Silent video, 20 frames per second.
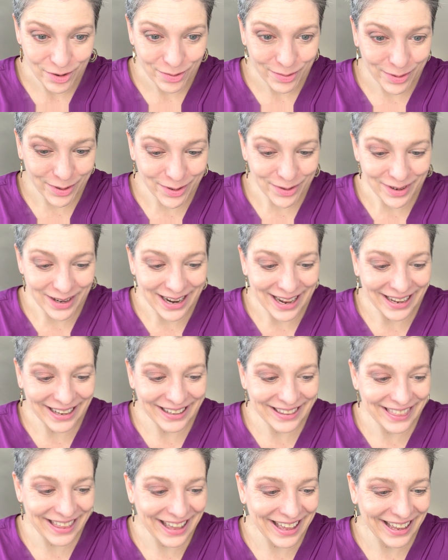Would you
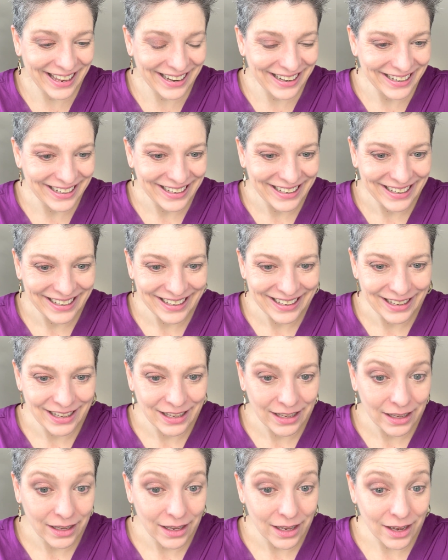like that?
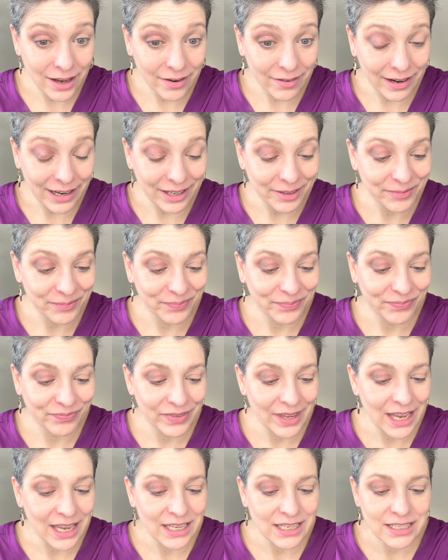All right,
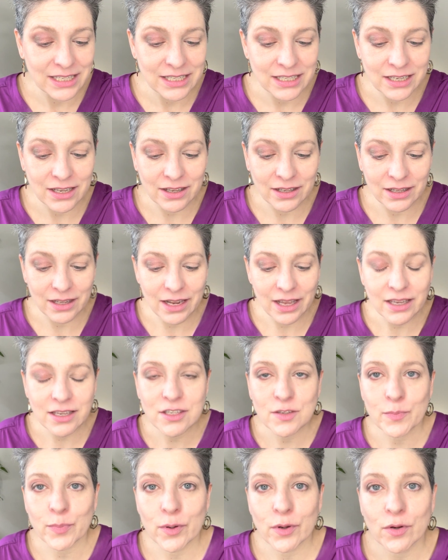so
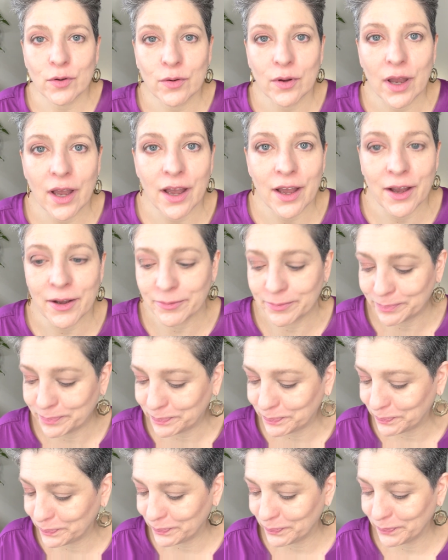let's put
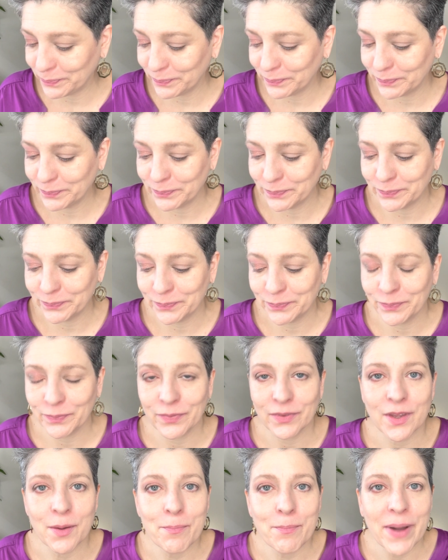
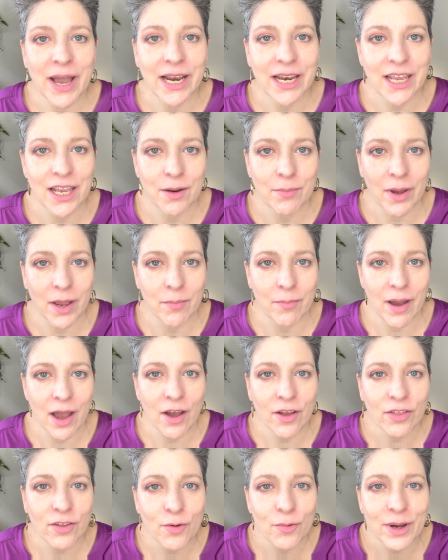the money in my
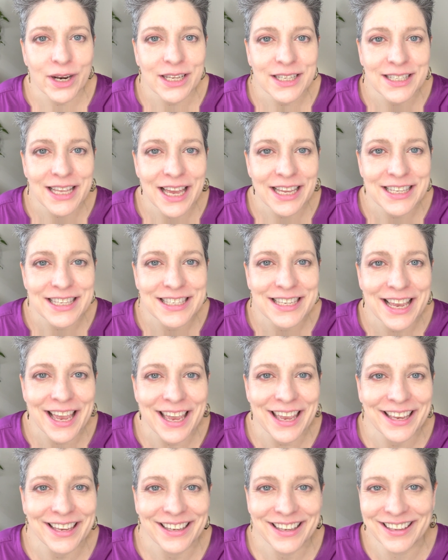mouth. Or what is that
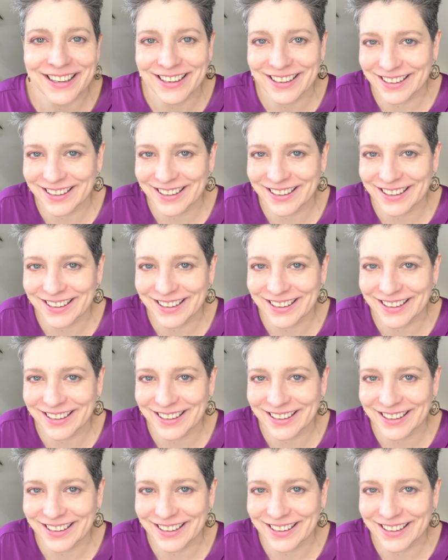saying?